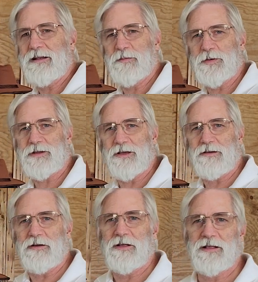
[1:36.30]
number
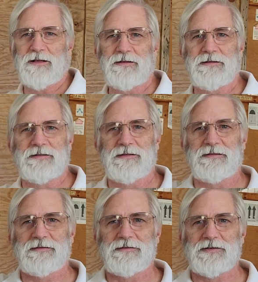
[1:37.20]
2,
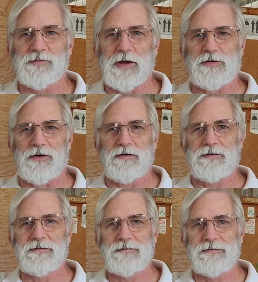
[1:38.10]
smoker.
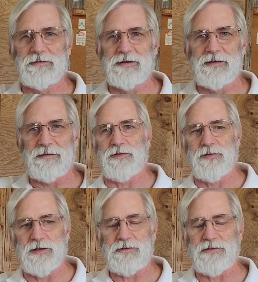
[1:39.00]

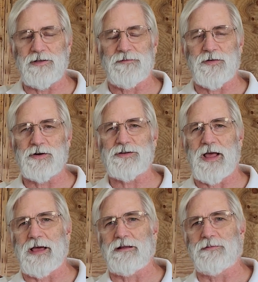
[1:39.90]
This is the first
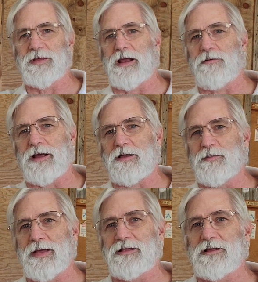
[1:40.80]
item that I
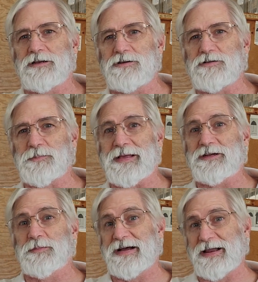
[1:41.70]
recommend that you spend
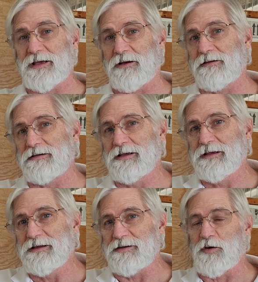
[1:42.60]
your money on.
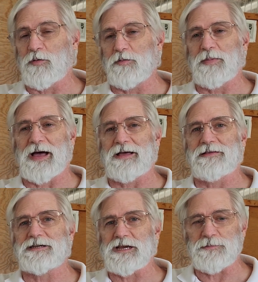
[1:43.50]
Don't buy the
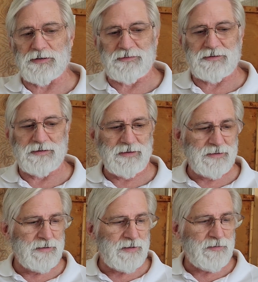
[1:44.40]
cheapest.
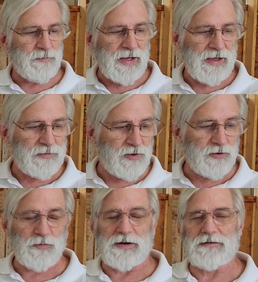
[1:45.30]
Buy the
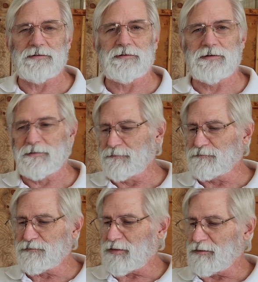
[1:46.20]
good one.
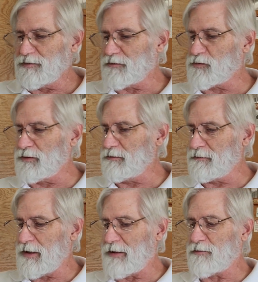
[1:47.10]
This one
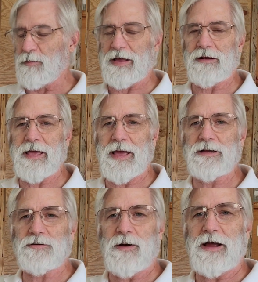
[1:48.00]
has a metal
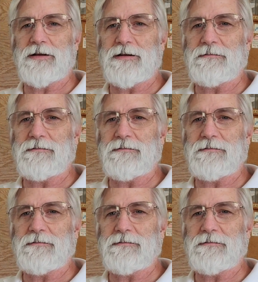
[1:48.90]
cage around it.